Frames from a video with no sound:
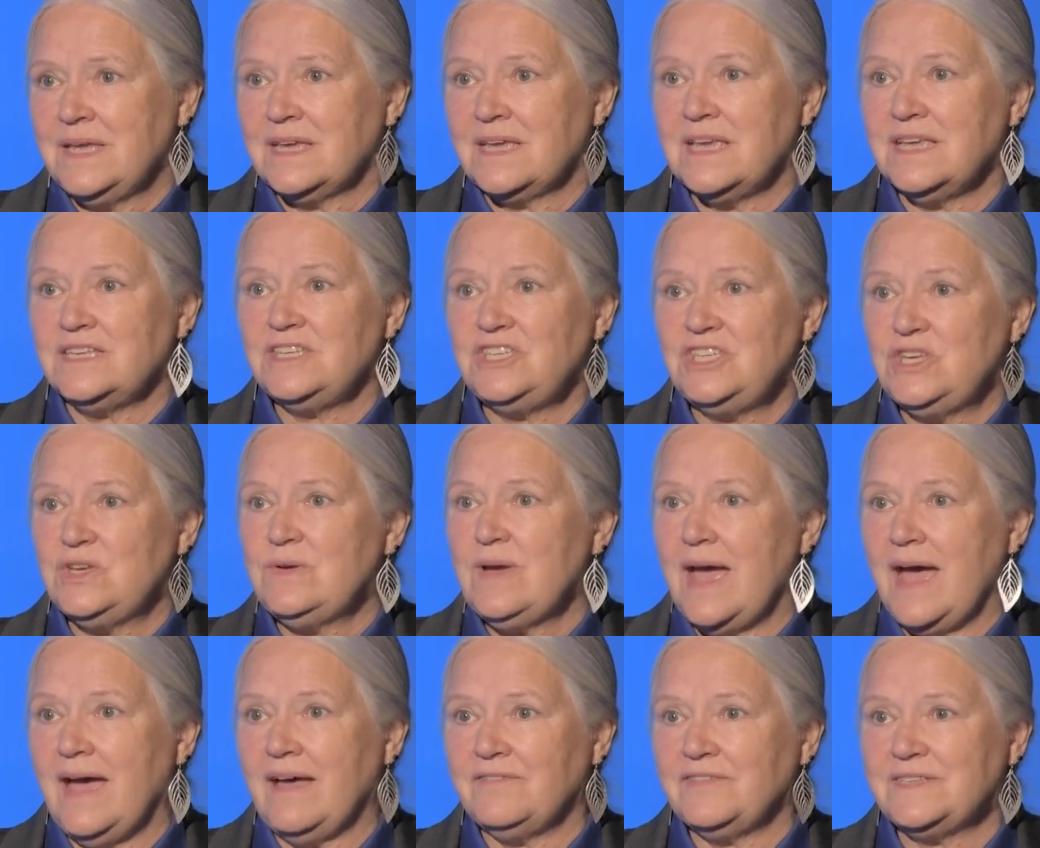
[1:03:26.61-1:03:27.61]
because you
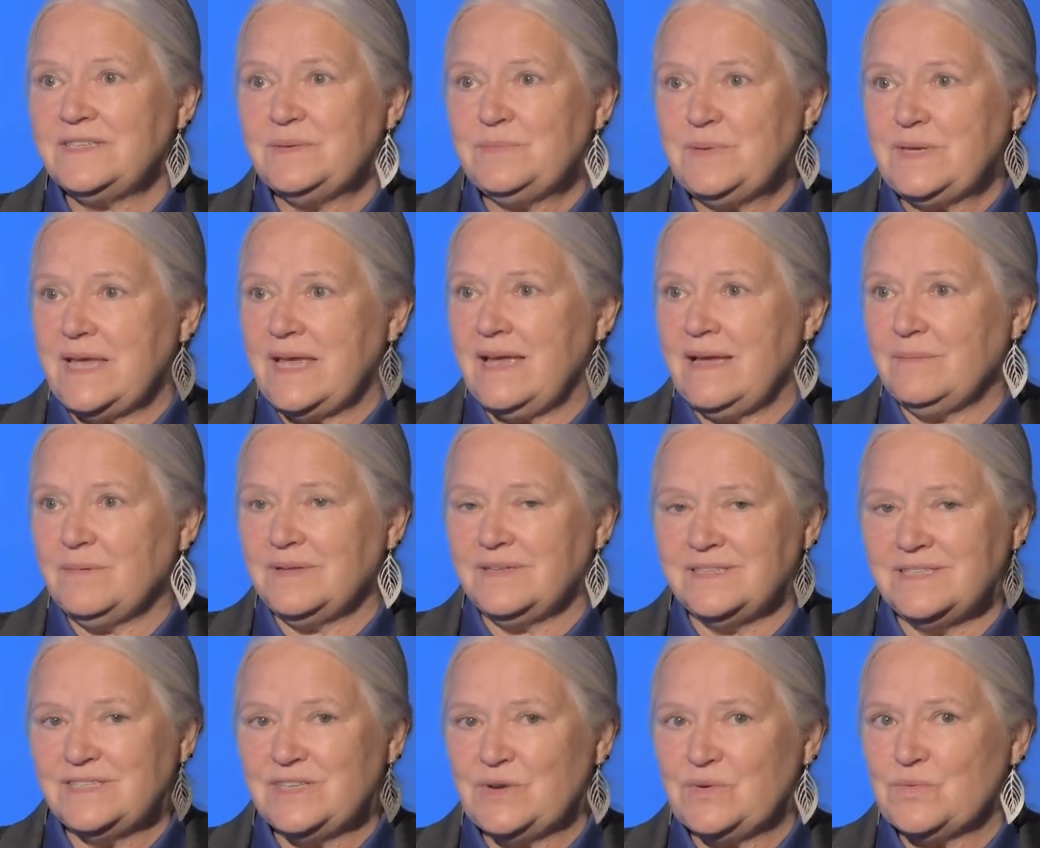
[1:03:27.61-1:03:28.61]
have to be able
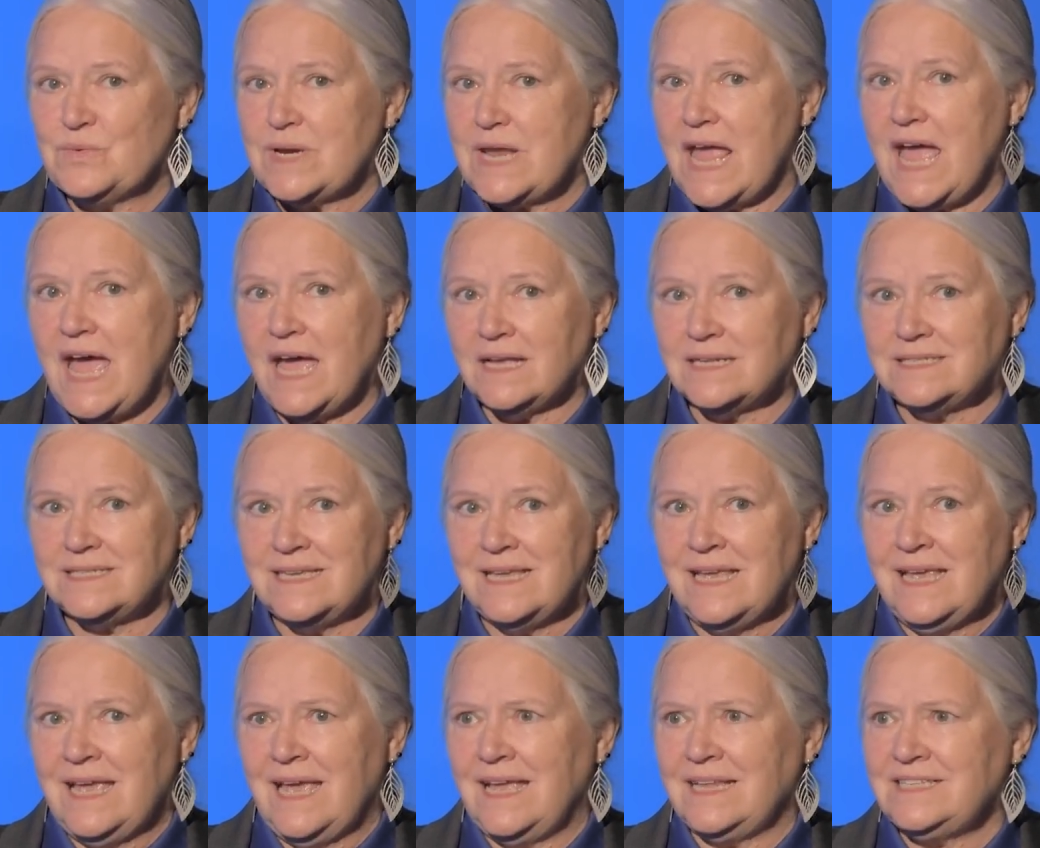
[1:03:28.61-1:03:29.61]
to react
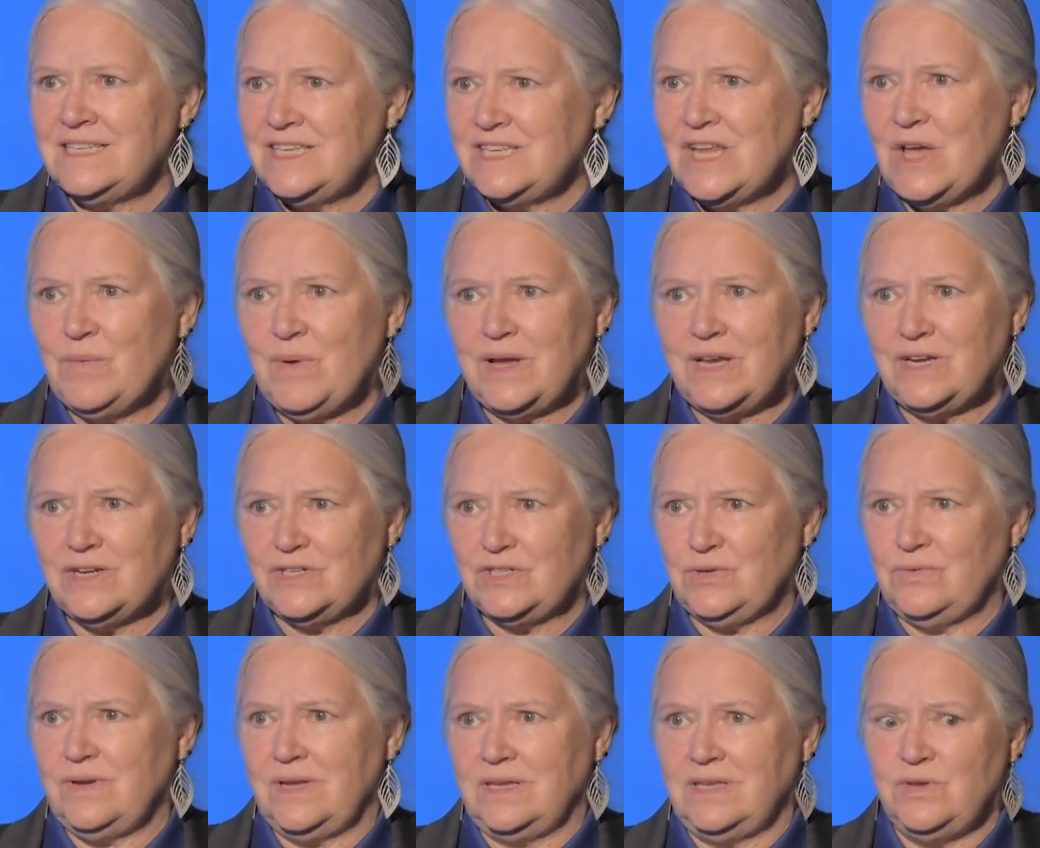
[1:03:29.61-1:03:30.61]
and to know what you're
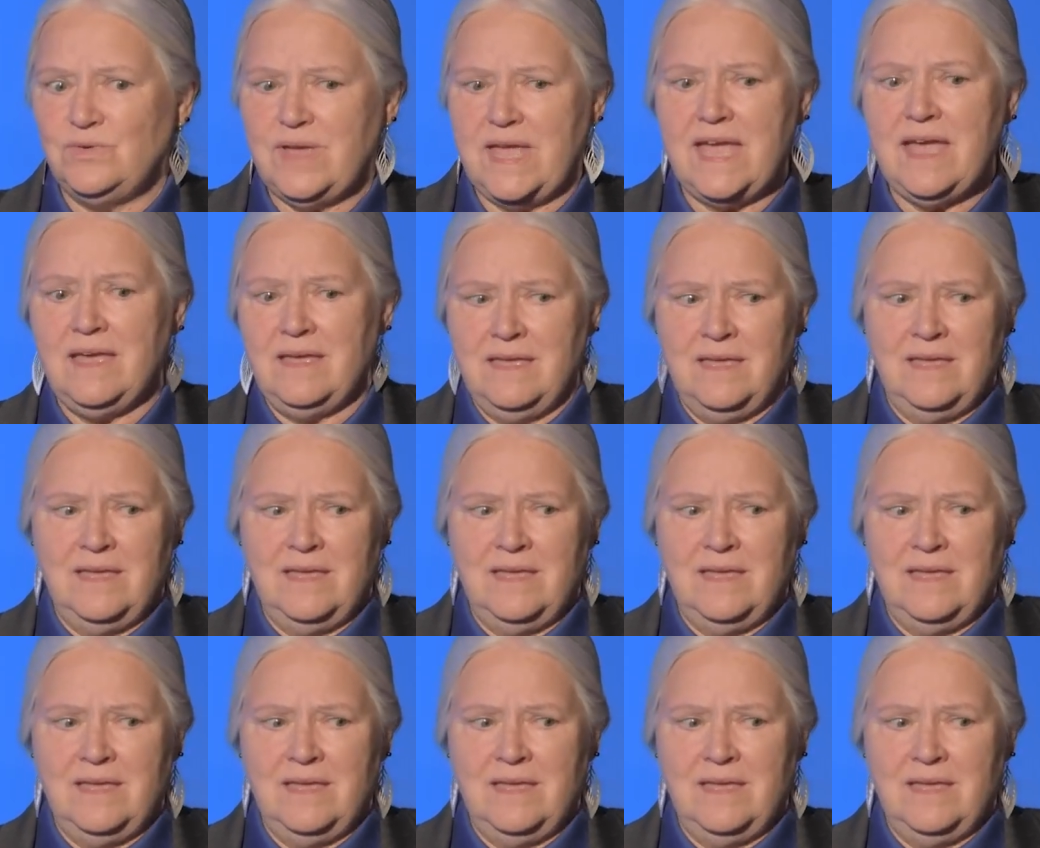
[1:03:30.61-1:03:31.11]
doing. You can't